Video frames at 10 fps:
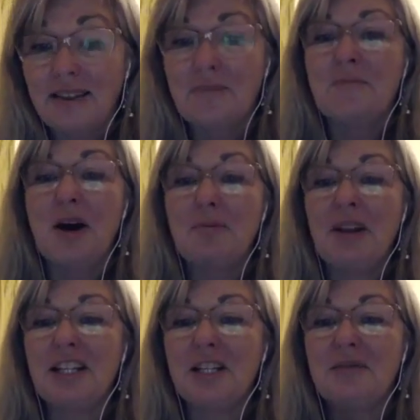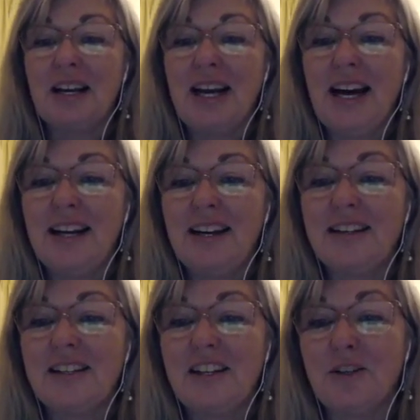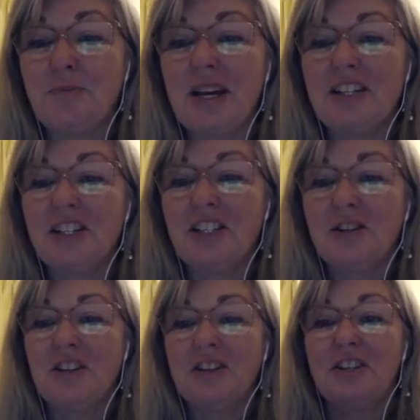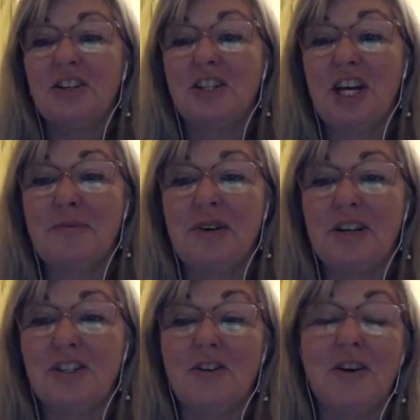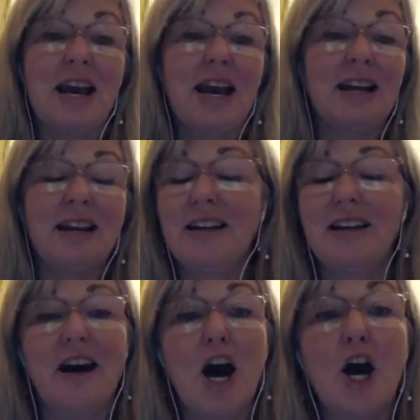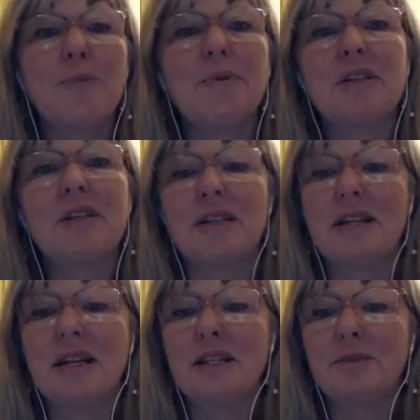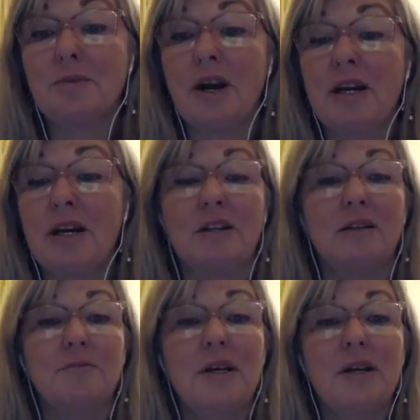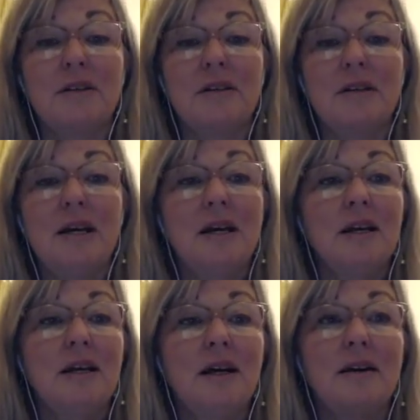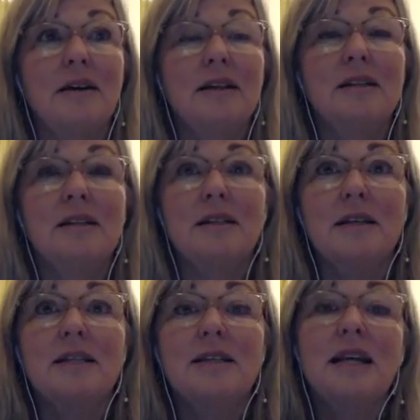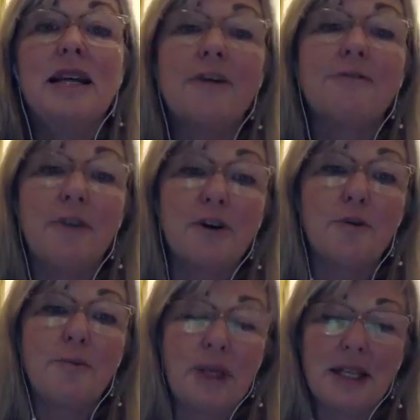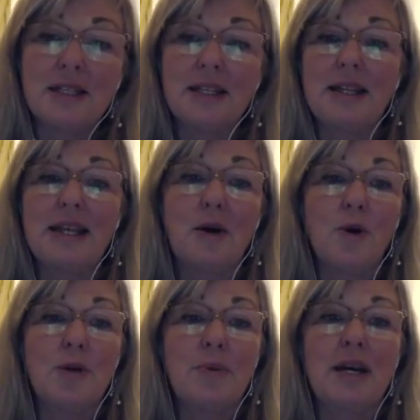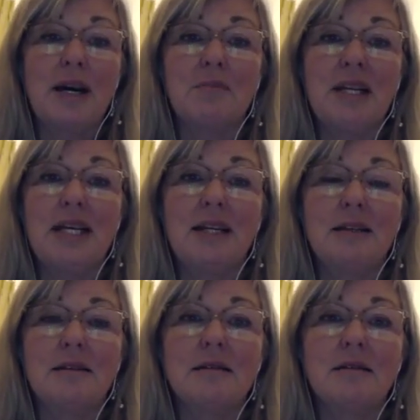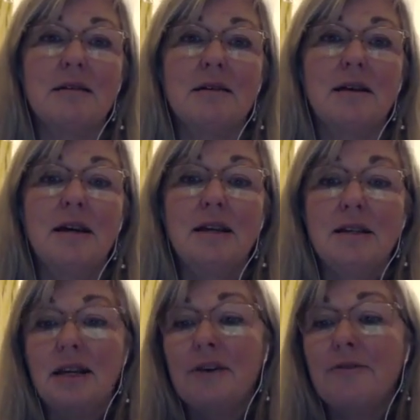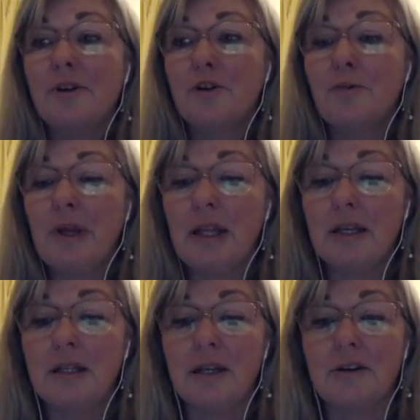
My pleasure, Michaela. It's a pleasure to share my story, and I hope it's just an inspiration, because you know it's in our vulnerability that we become leaders. It's in our vulnerability of